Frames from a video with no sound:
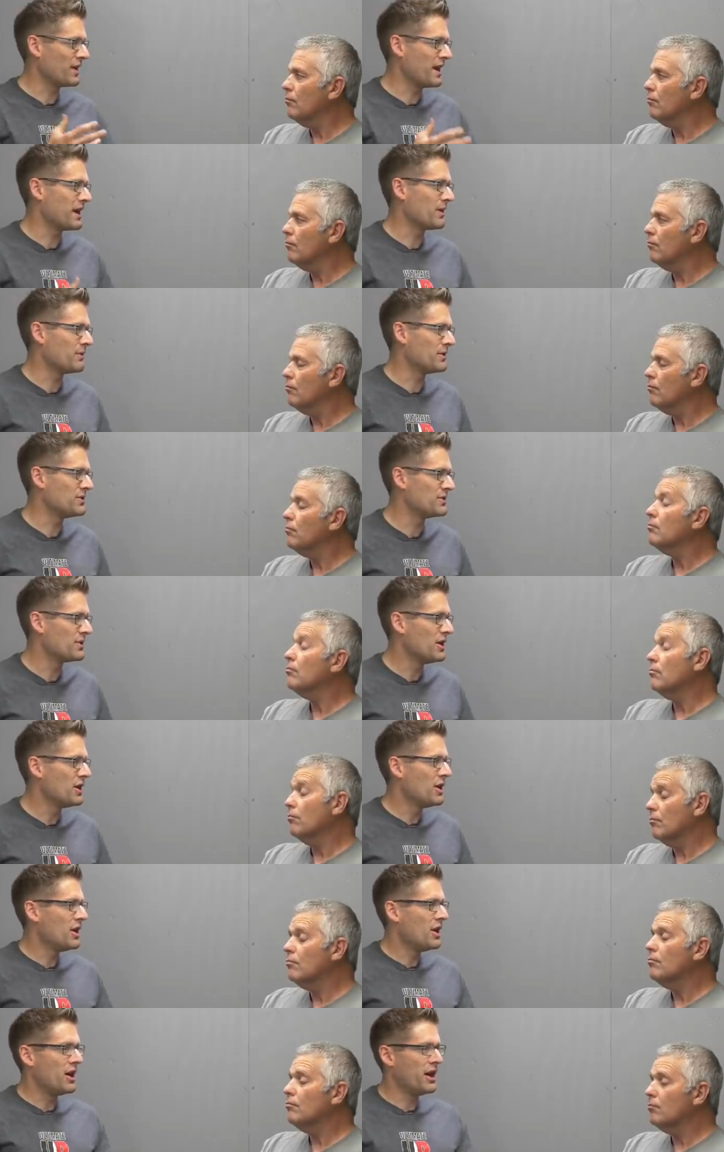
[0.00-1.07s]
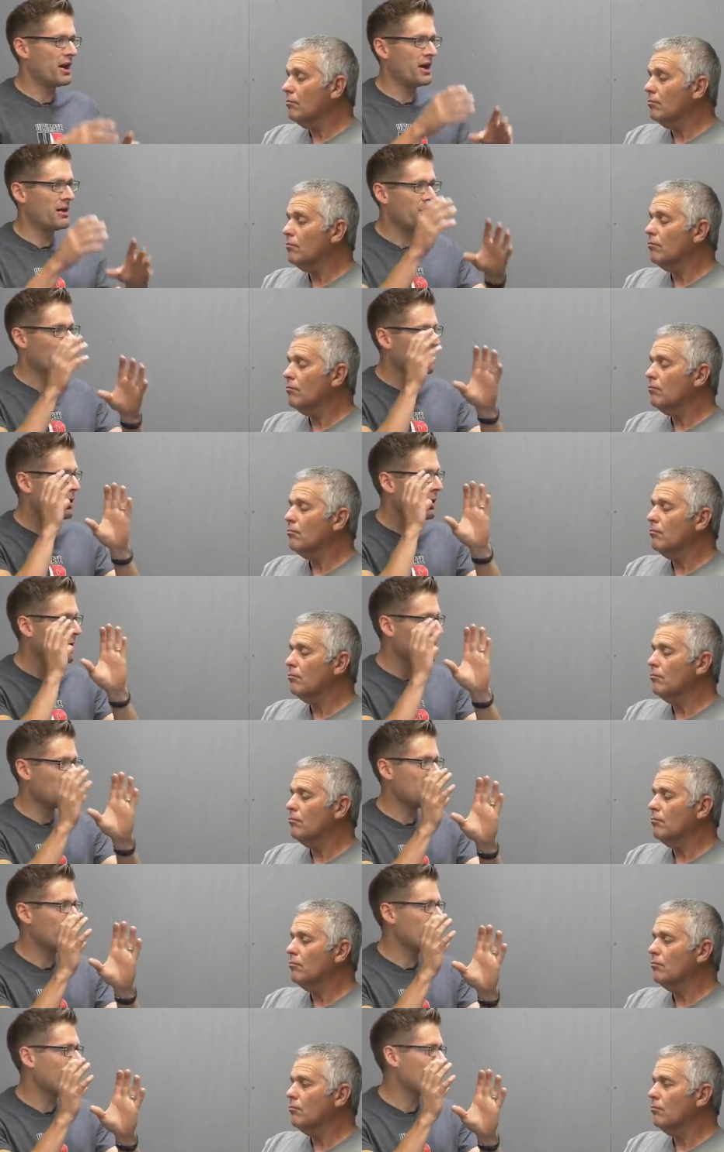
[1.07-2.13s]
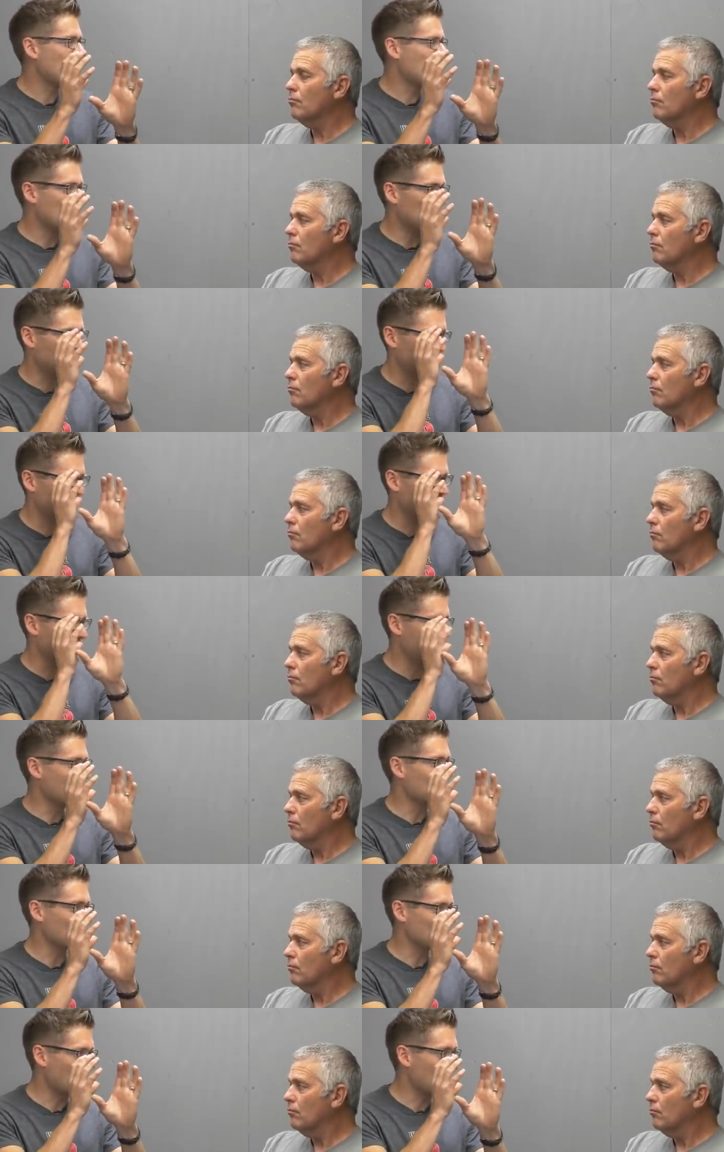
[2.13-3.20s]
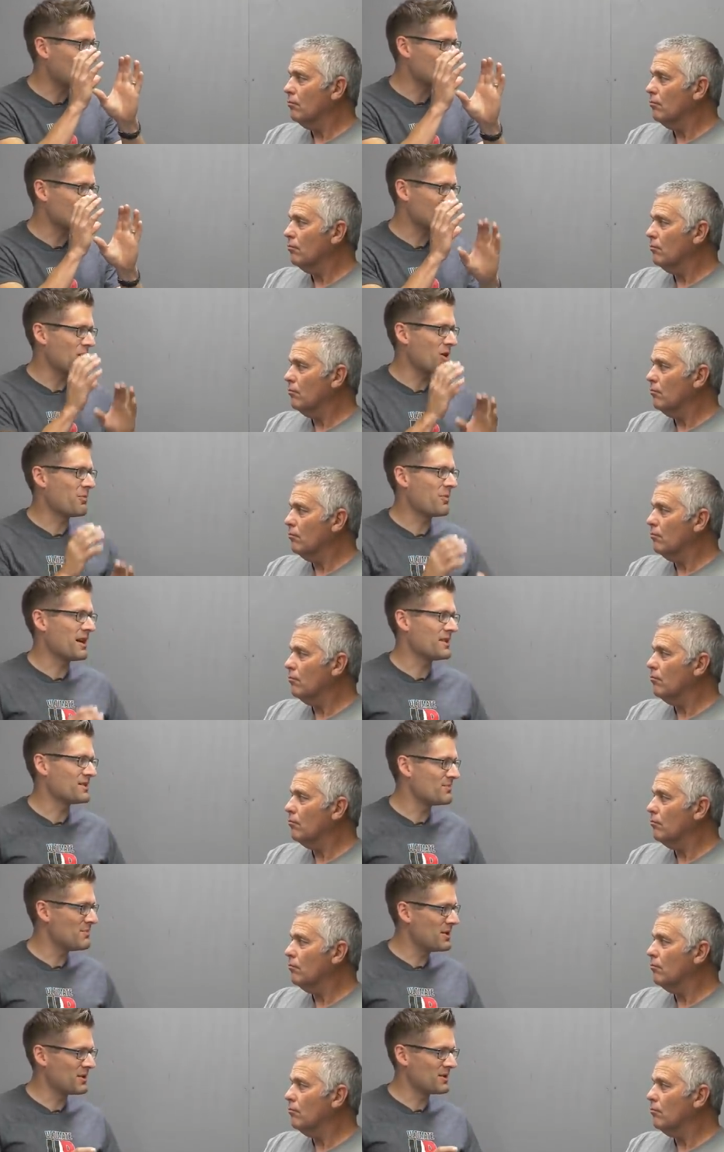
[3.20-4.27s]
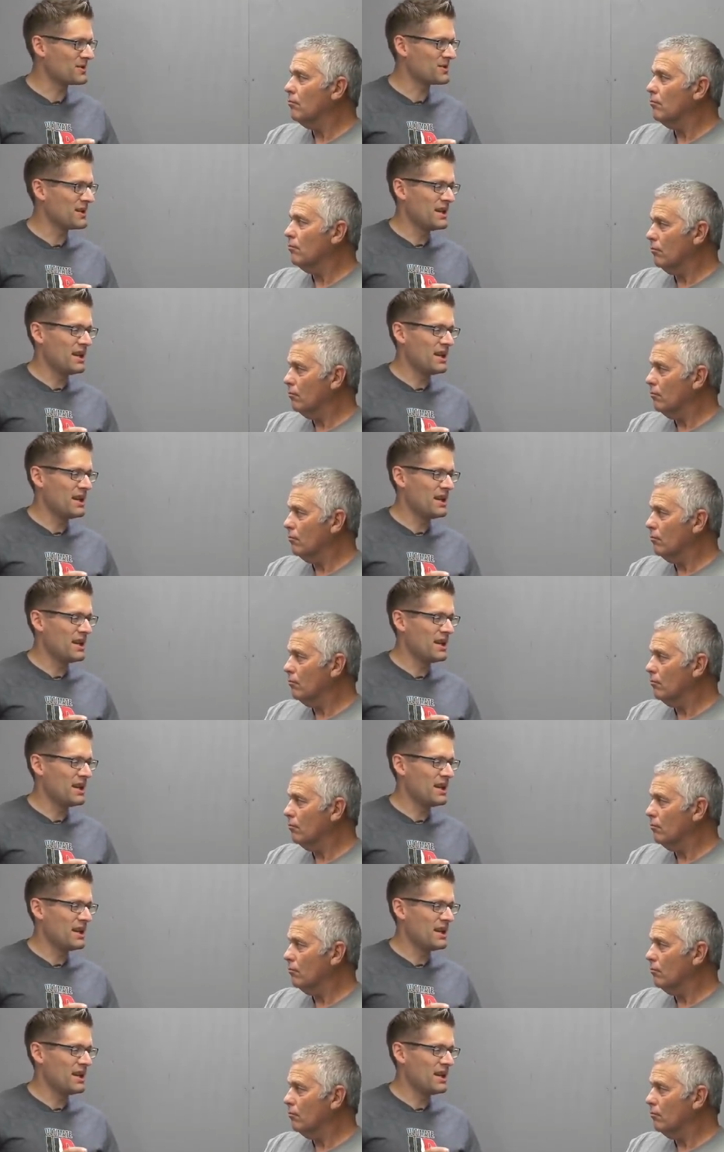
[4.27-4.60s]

Speaker 1: language. Uh, even if you know the guy on the spotting scope has Mills